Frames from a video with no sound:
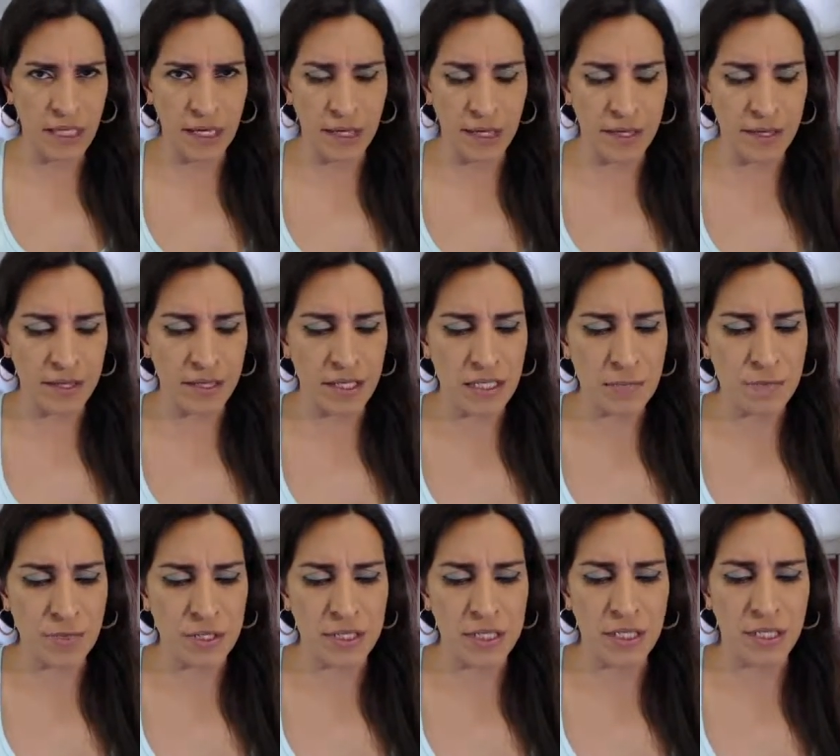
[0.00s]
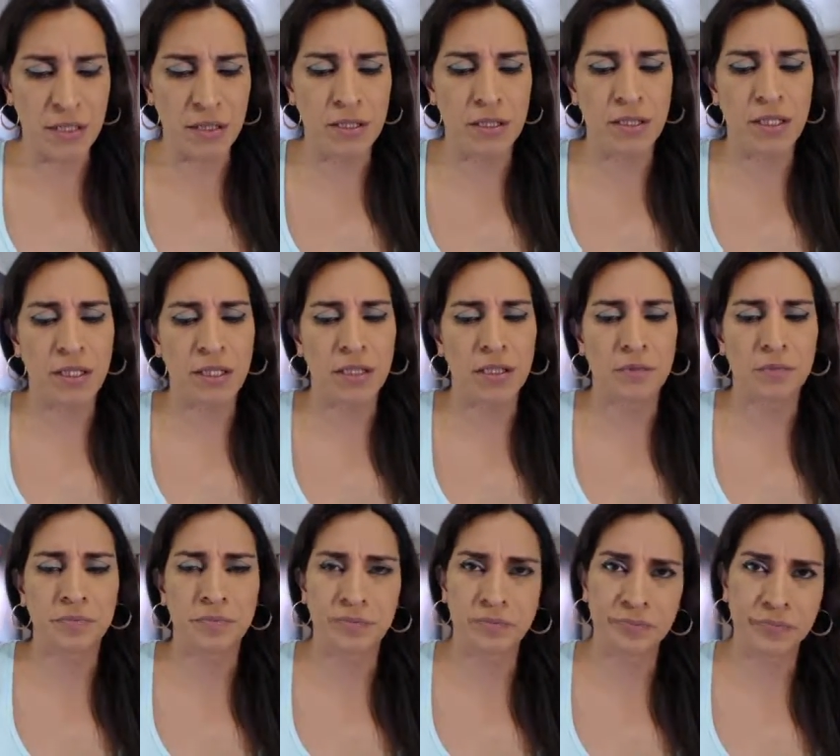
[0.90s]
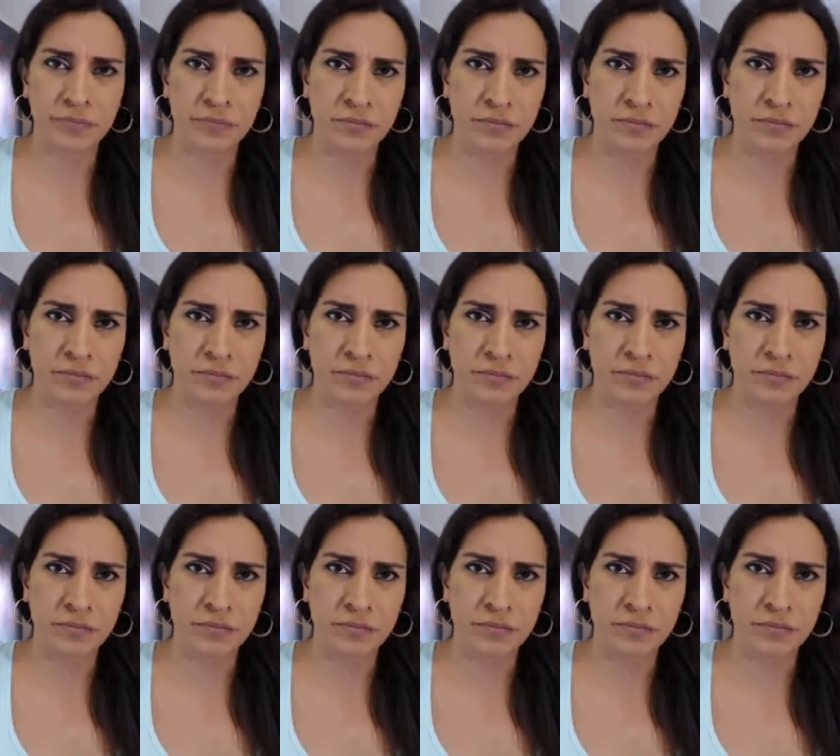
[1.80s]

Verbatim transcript: and this particular um,